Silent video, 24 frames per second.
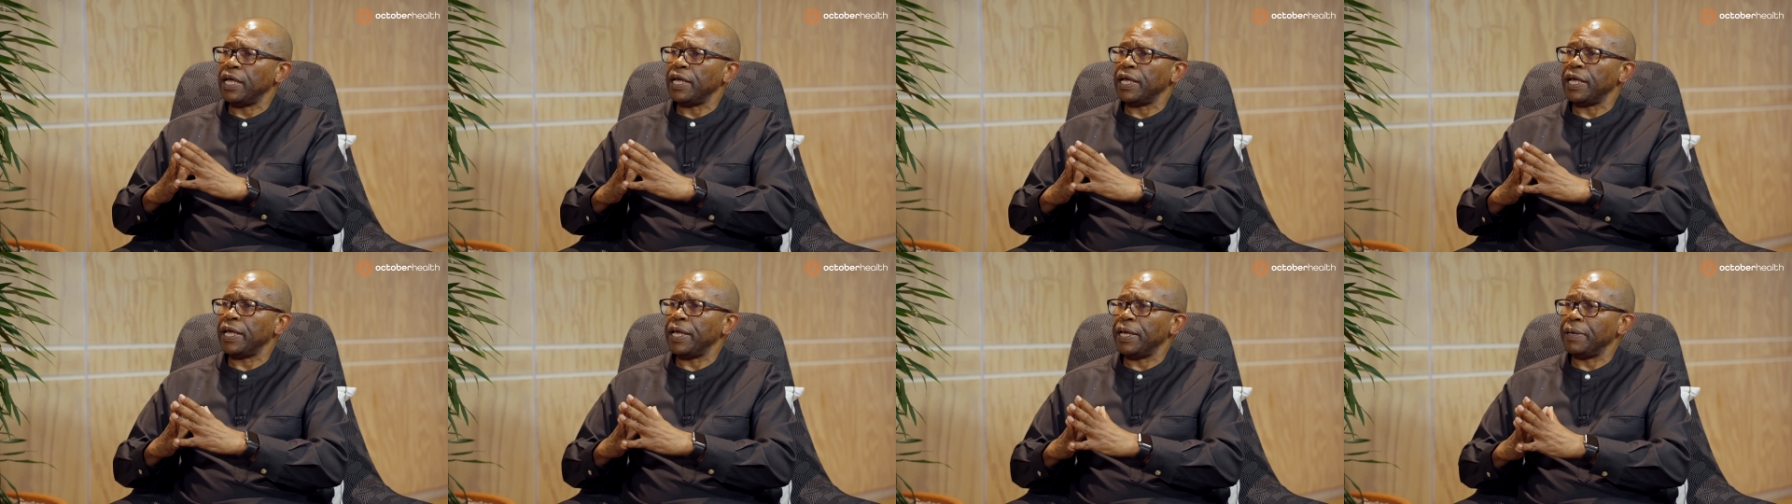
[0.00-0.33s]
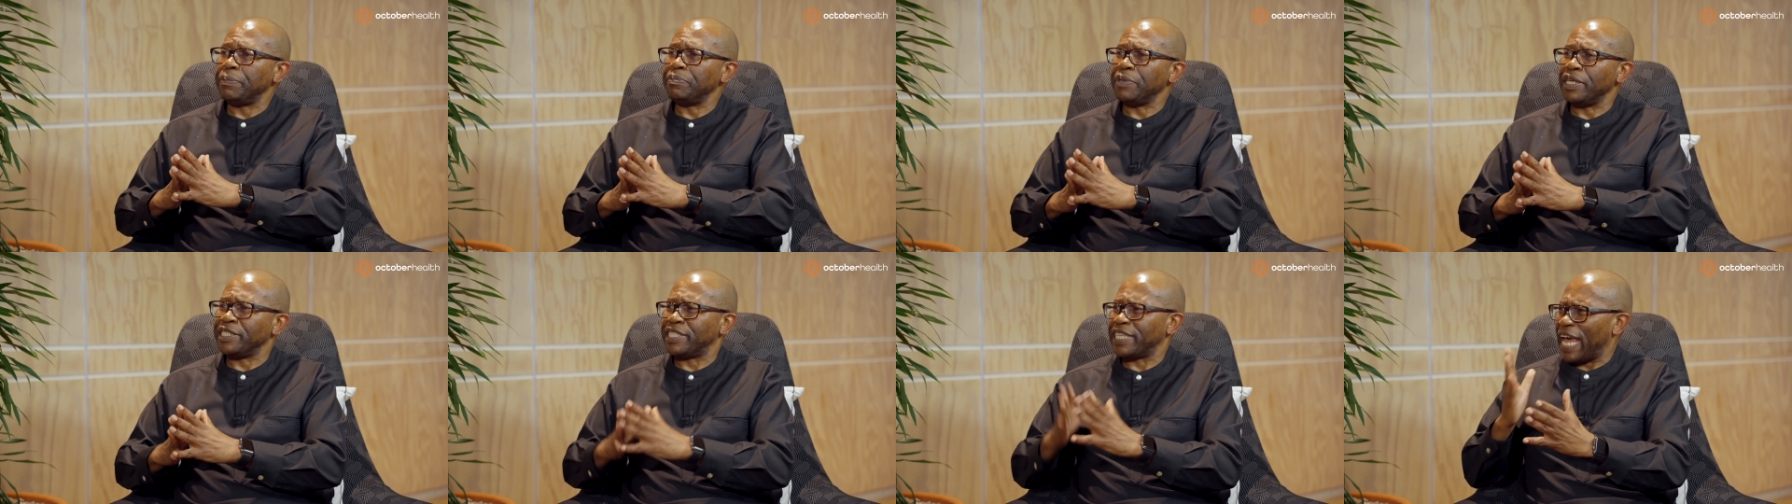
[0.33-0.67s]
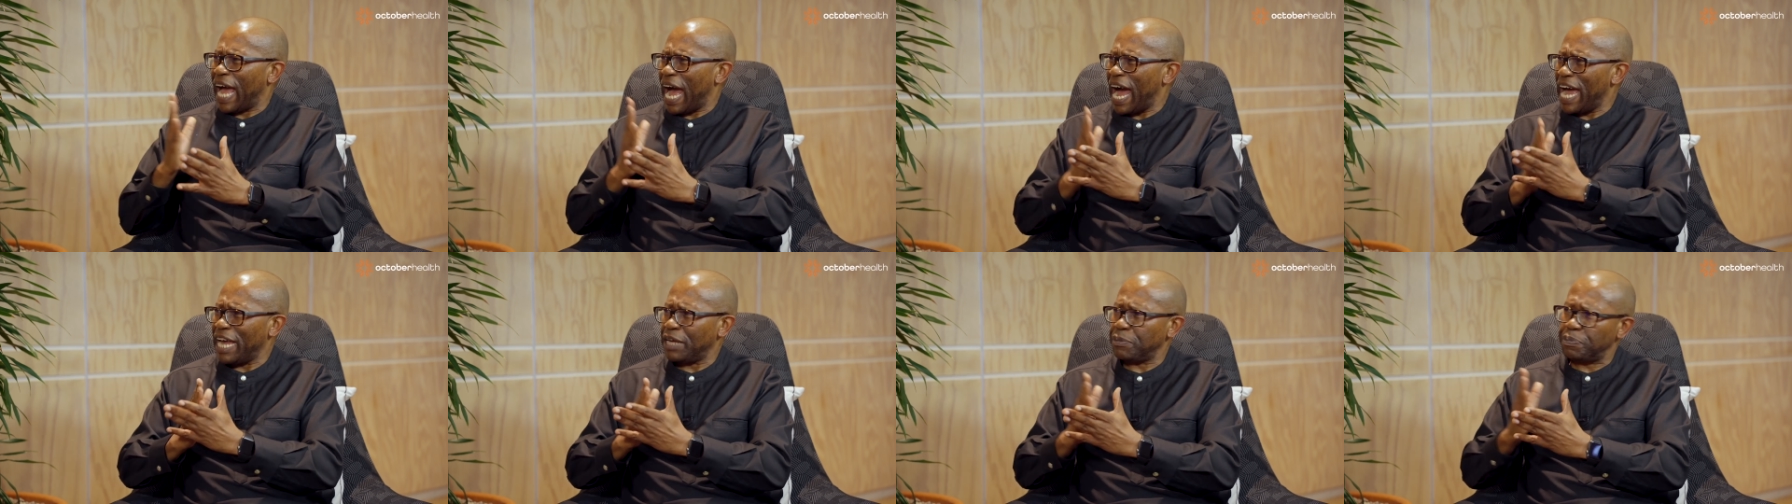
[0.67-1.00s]
it's a
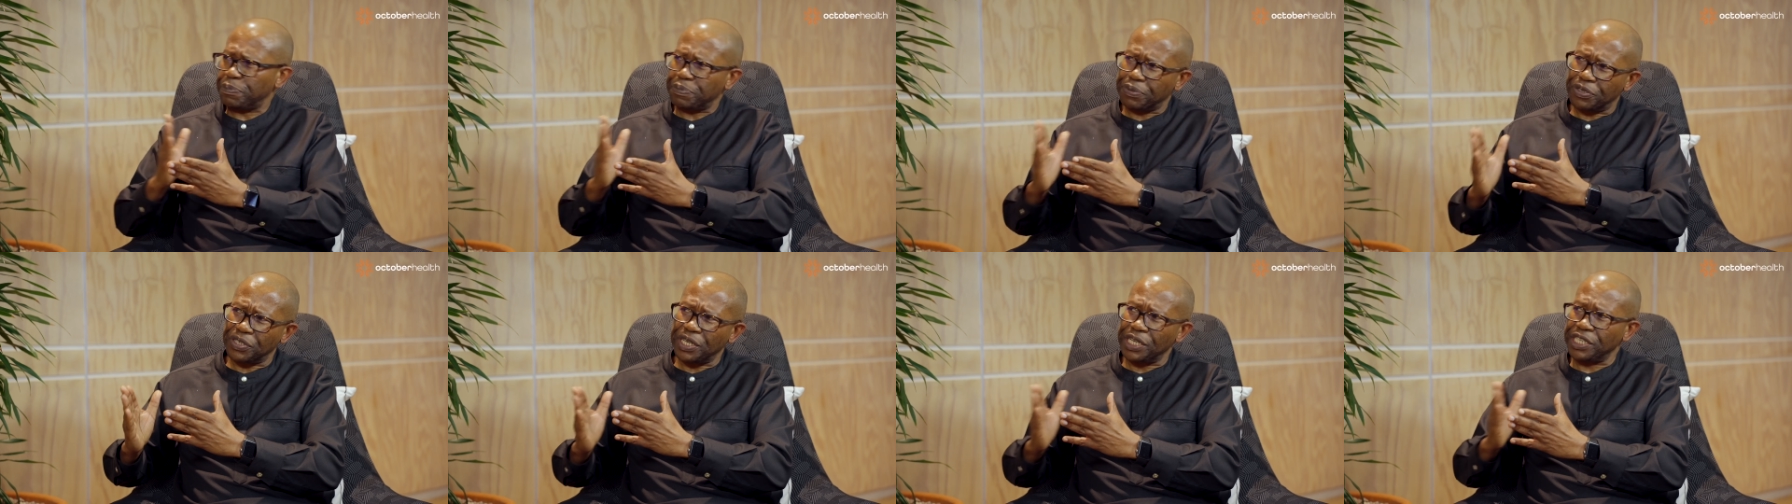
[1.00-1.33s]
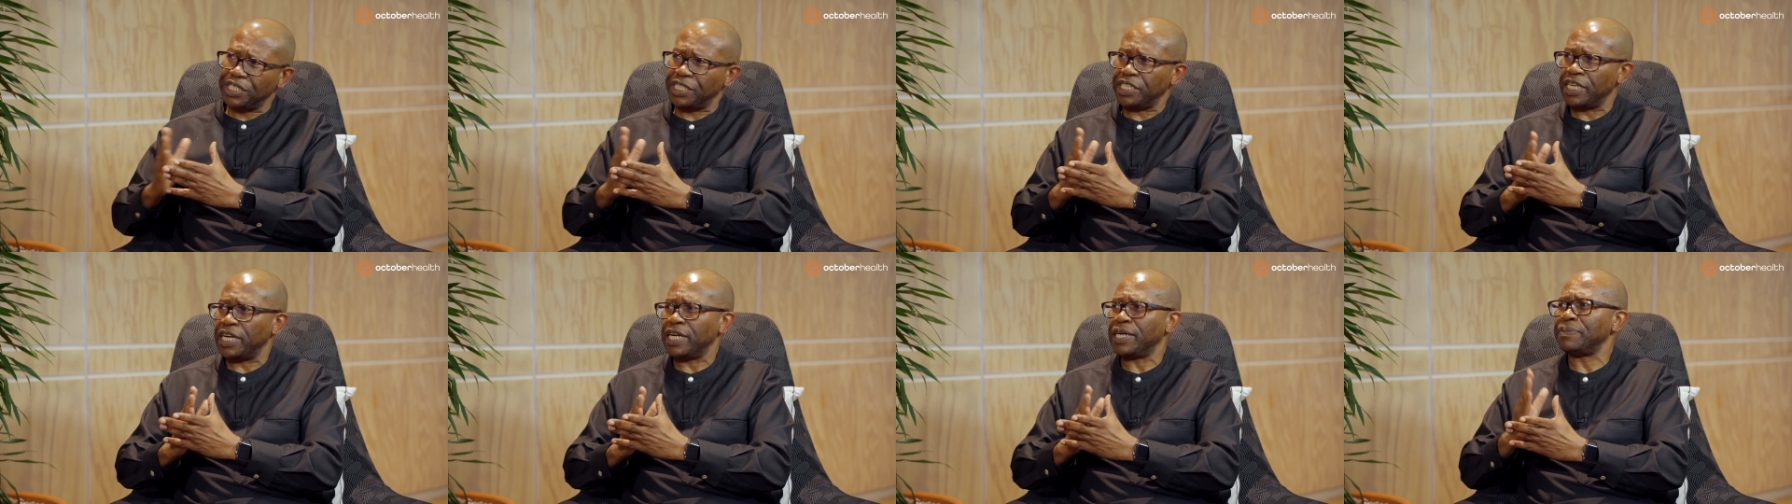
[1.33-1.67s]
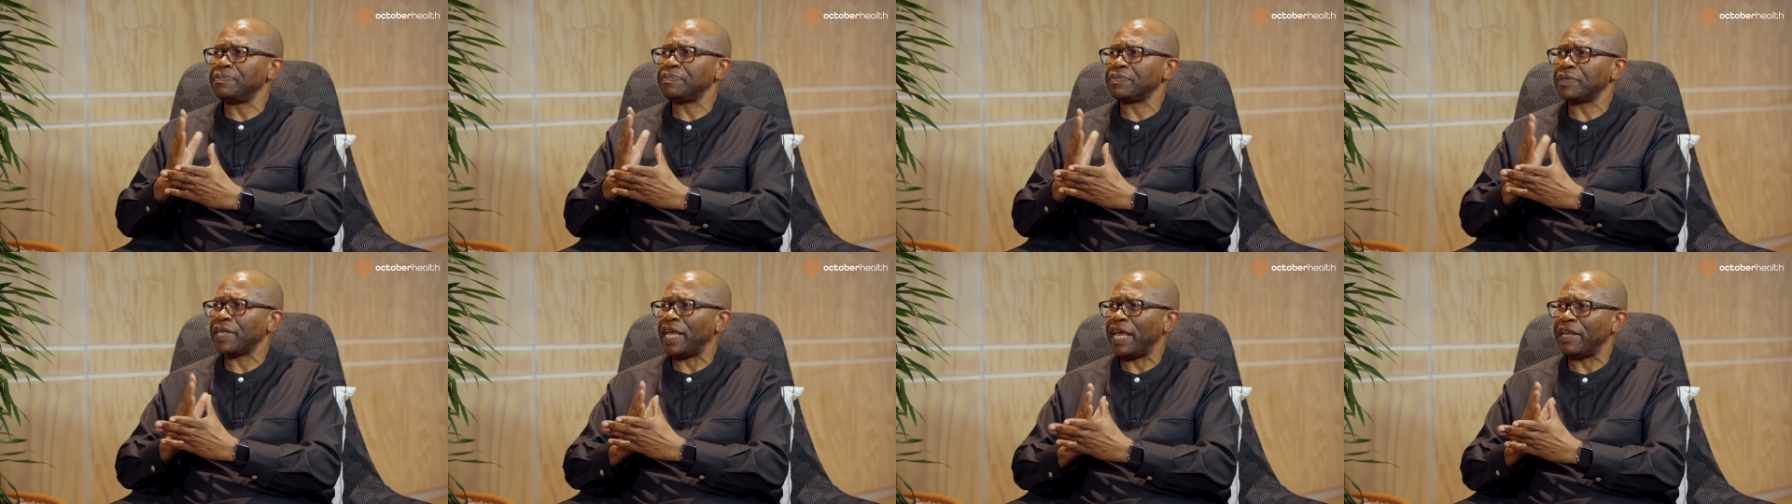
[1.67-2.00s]
high
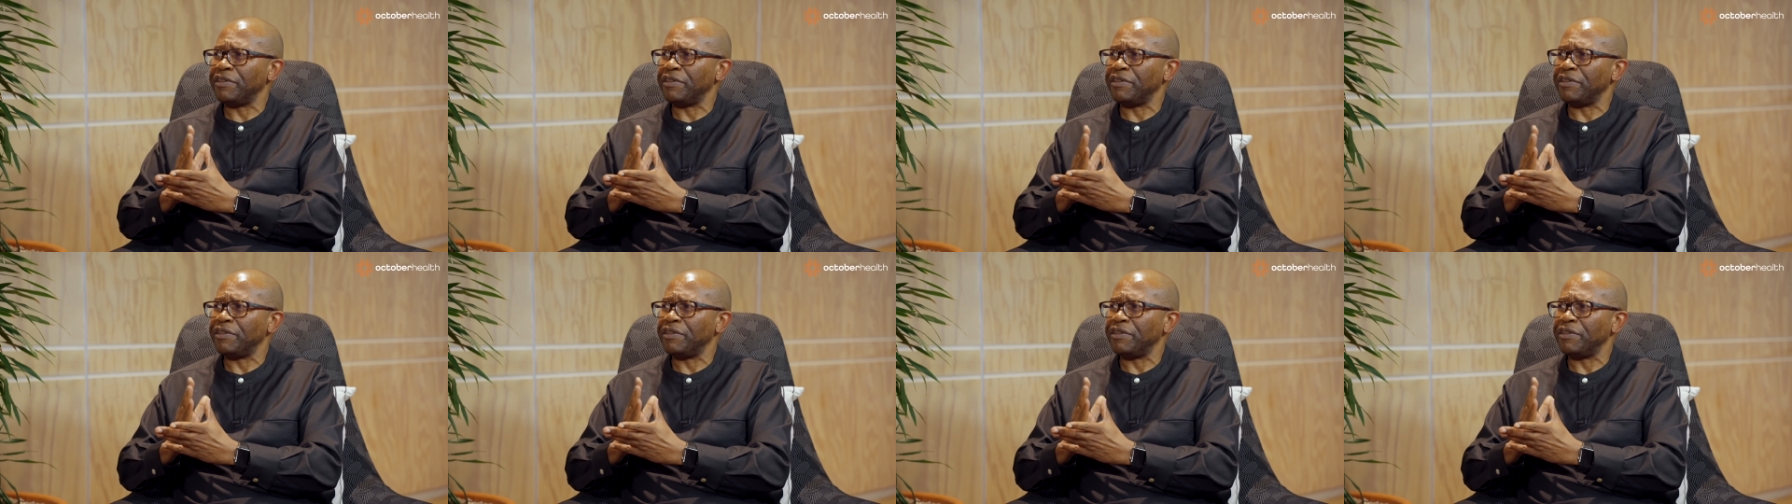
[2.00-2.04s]
pressure